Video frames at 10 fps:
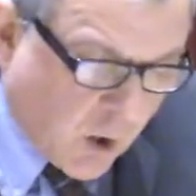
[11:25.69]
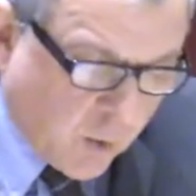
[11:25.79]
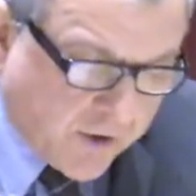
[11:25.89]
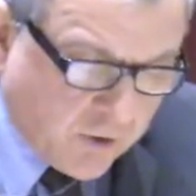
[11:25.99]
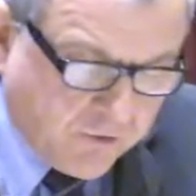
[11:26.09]

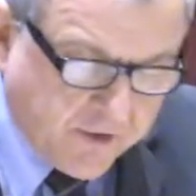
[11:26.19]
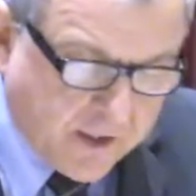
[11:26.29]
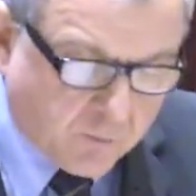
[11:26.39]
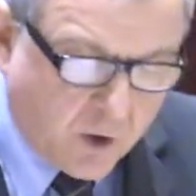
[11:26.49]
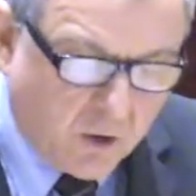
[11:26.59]
who are using
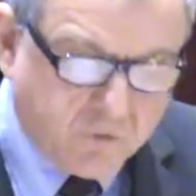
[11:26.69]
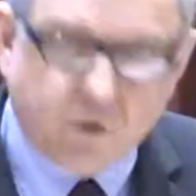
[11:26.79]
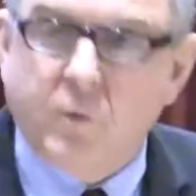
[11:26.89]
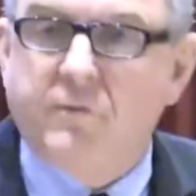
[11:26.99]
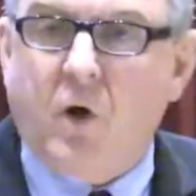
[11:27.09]
their
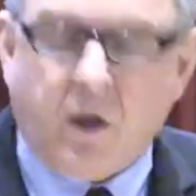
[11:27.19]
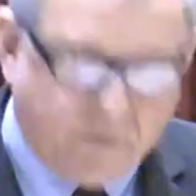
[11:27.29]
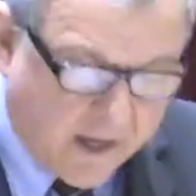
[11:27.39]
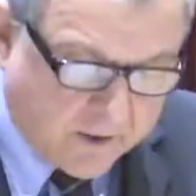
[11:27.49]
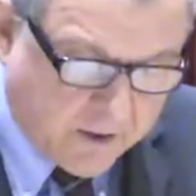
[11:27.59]
roles to
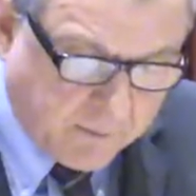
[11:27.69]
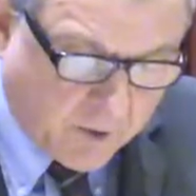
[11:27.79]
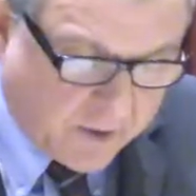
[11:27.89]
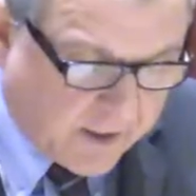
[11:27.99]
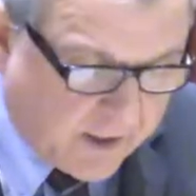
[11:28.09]
involve our
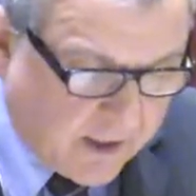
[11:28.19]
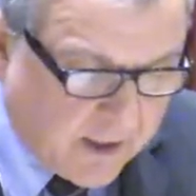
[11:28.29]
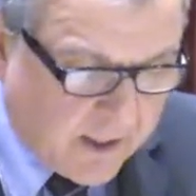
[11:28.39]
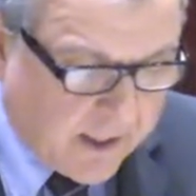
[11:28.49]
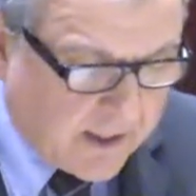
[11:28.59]
community
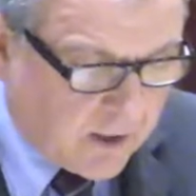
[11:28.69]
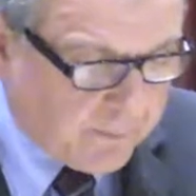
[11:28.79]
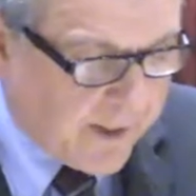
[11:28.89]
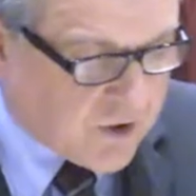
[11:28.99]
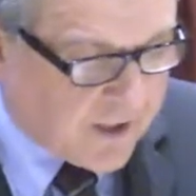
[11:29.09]
and
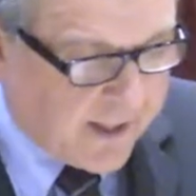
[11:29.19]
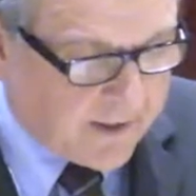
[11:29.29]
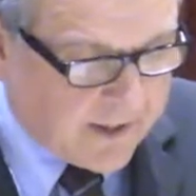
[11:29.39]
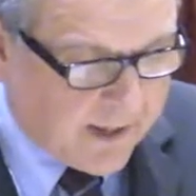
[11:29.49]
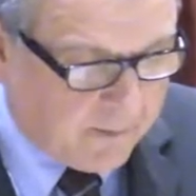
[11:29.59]
help
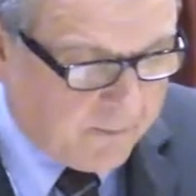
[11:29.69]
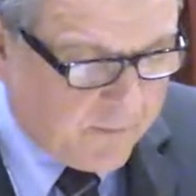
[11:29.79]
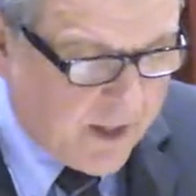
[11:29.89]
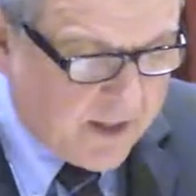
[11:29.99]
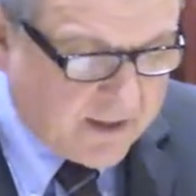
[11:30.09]
educate them
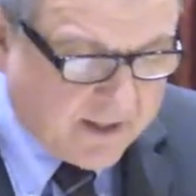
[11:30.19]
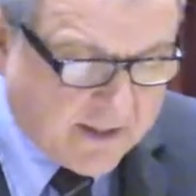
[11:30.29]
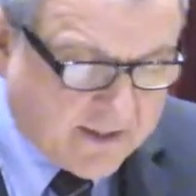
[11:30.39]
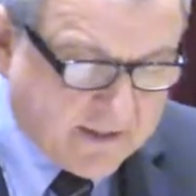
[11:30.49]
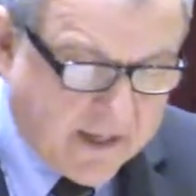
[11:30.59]
that
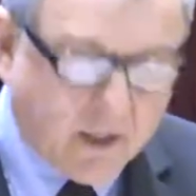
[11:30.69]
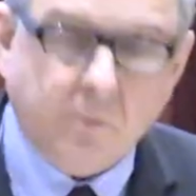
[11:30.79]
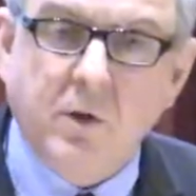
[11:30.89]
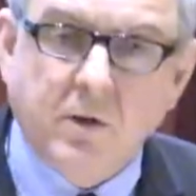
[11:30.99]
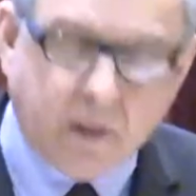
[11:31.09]
this is a
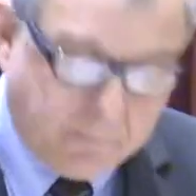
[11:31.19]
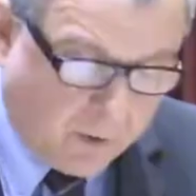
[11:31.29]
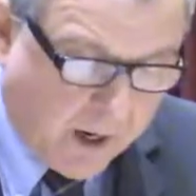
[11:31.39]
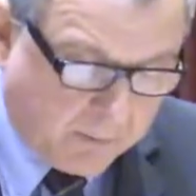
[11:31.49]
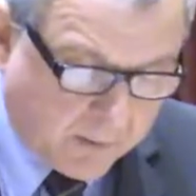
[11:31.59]
community
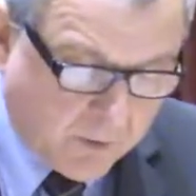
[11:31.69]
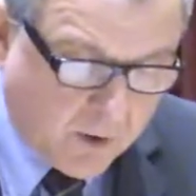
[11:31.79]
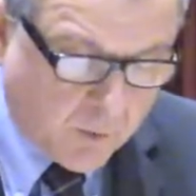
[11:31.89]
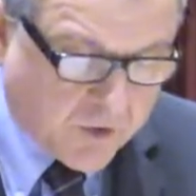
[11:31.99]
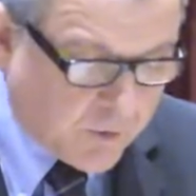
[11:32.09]
problem
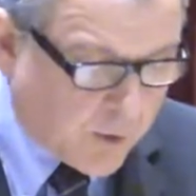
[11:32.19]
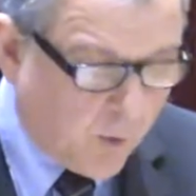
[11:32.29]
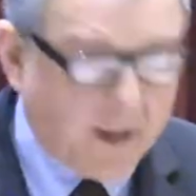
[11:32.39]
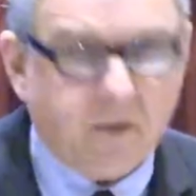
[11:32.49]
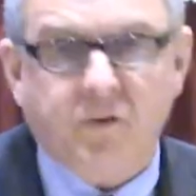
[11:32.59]
which
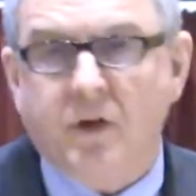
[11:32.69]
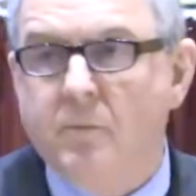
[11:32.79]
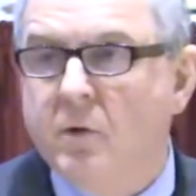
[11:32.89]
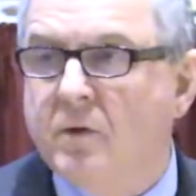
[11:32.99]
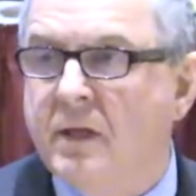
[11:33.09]
requires a
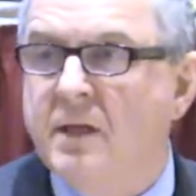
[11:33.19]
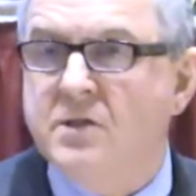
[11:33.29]
community